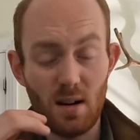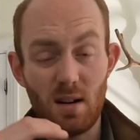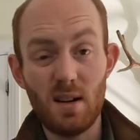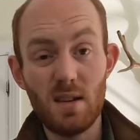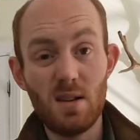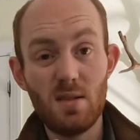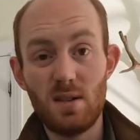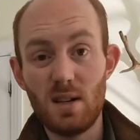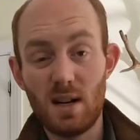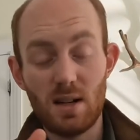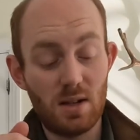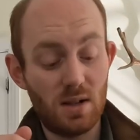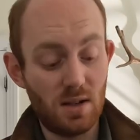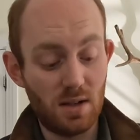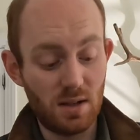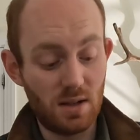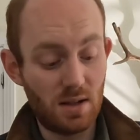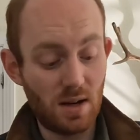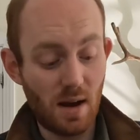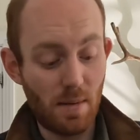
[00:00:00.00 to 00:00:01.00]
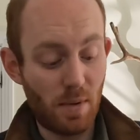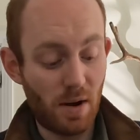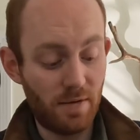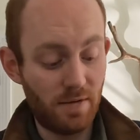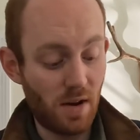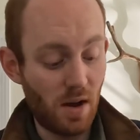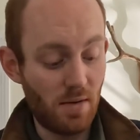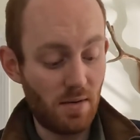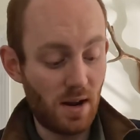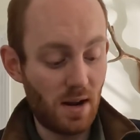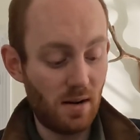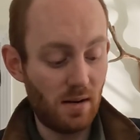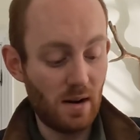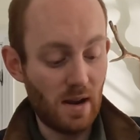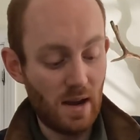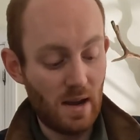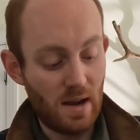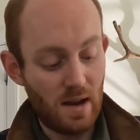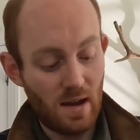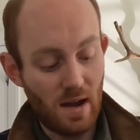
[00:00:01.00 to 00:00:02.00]
I use it actually just tuck my phone in,
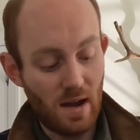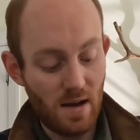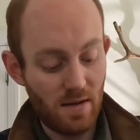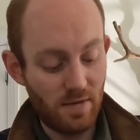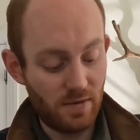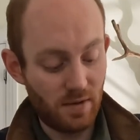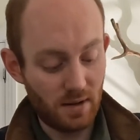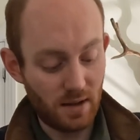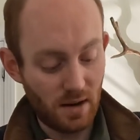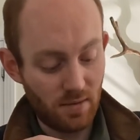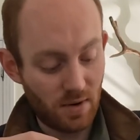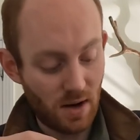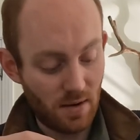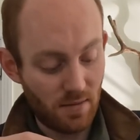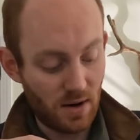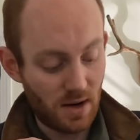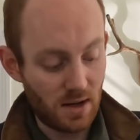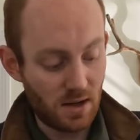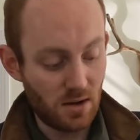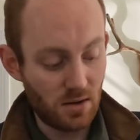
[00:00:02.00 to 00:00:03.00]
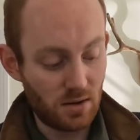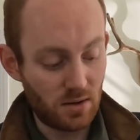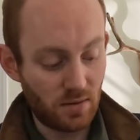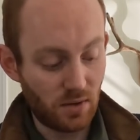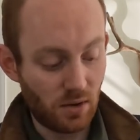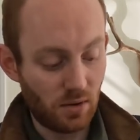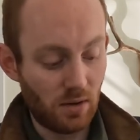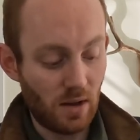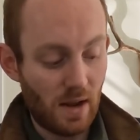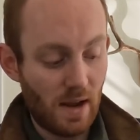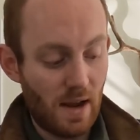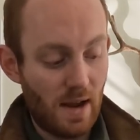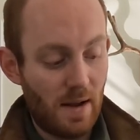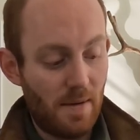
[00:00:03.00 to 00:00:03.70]
find that really, really useful.